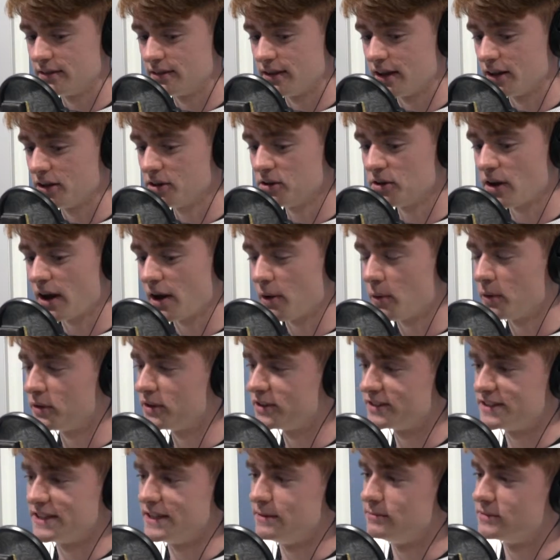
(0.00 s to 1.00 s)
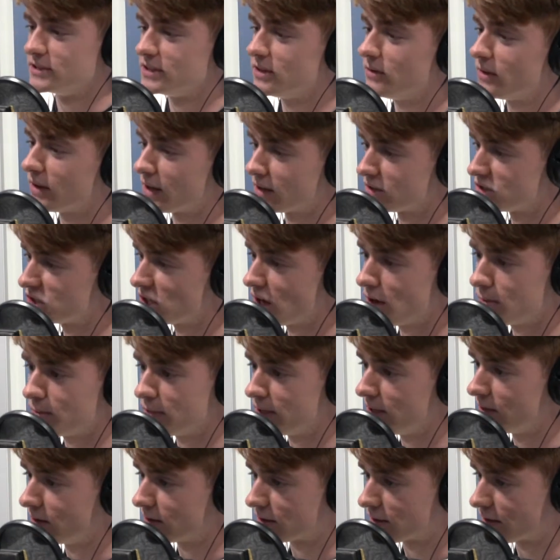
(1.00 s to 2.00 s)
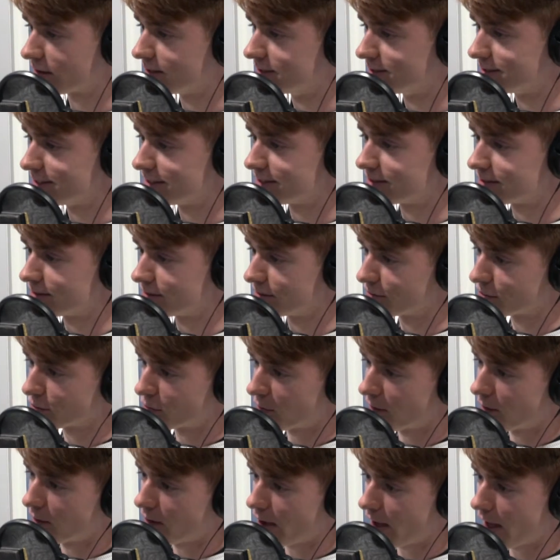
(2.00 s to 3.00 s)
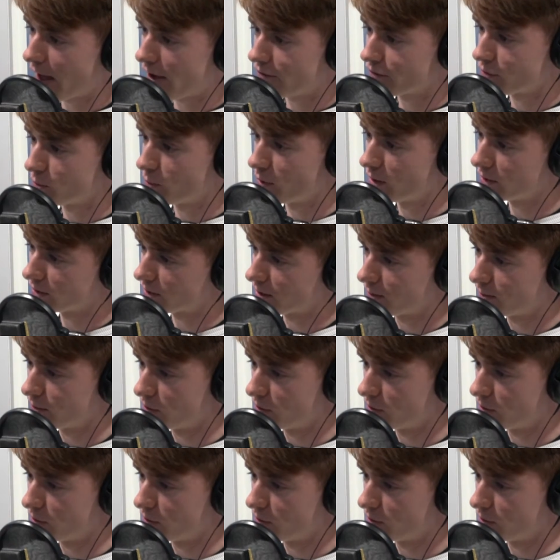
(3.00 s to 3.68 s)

I don't know how other teams do it. Like Germany are consistent throughout every World Cup.